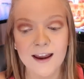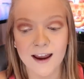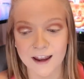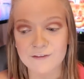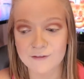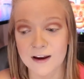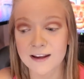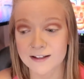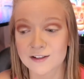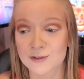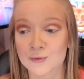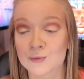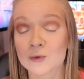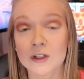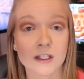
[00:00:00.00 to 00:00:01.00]
I find is
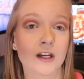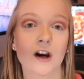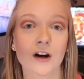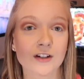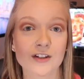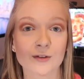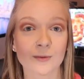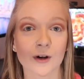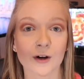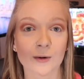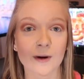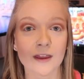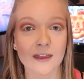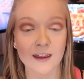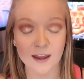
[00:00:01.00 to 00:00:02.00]
really hard to work
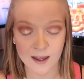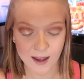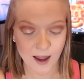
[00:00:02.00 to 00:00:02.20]
with.